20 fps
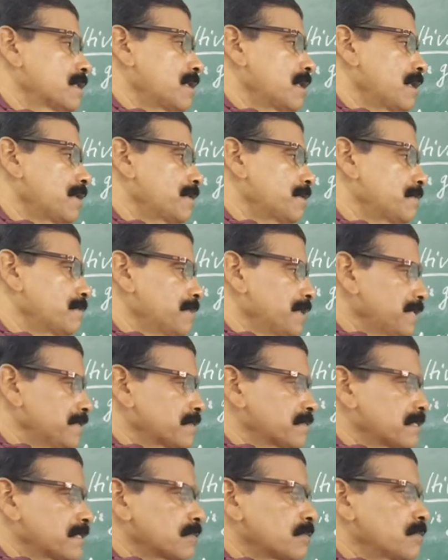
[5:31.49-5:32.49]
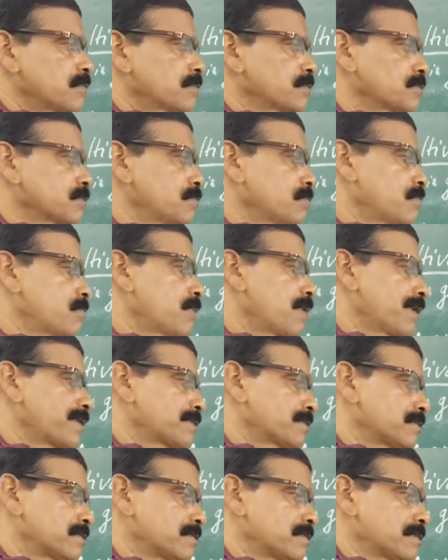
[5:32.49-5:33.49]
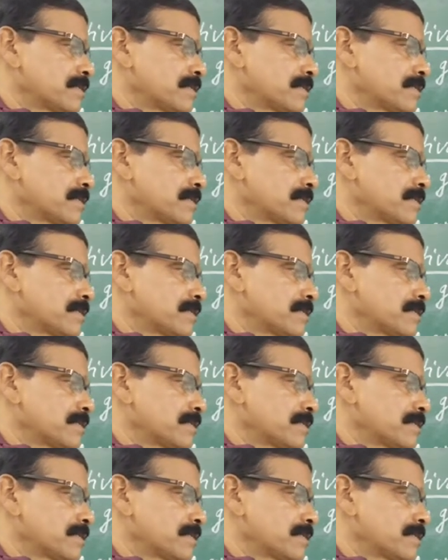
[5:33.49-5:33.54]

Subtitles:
and beans are also washed,